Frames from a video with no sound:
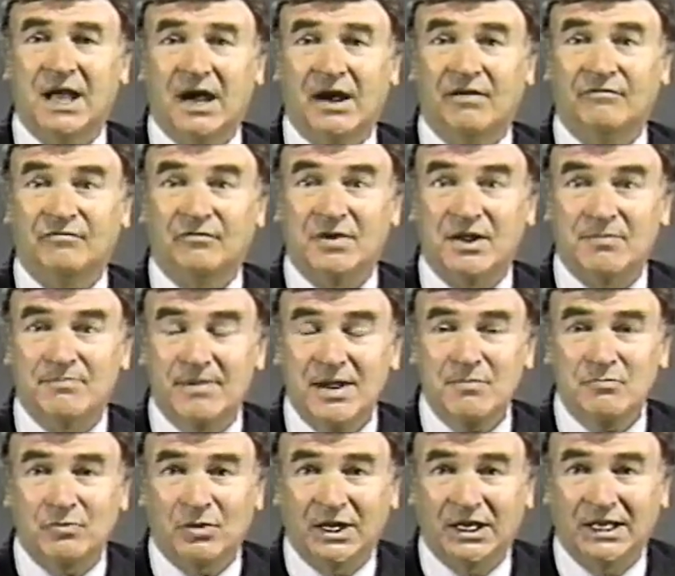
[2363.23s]
of
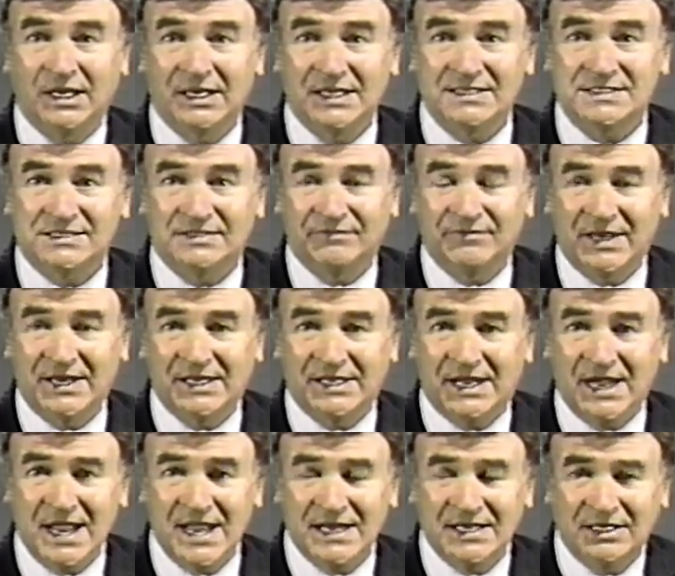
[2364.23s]
remembering a list of any
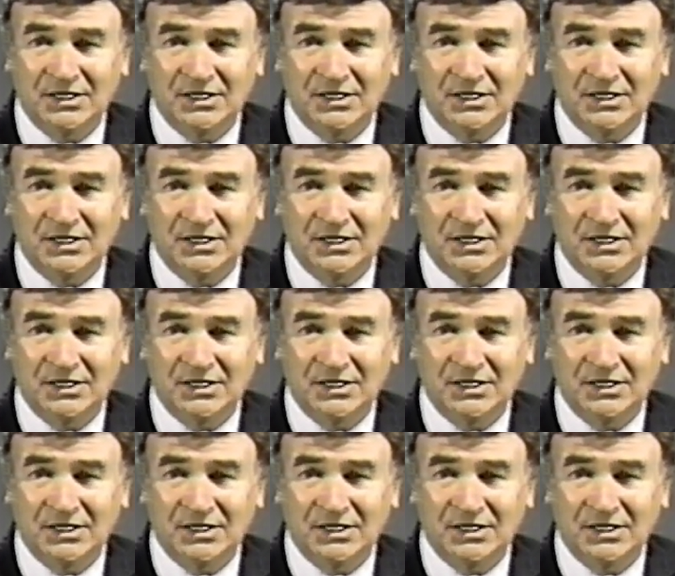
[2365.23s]
kind,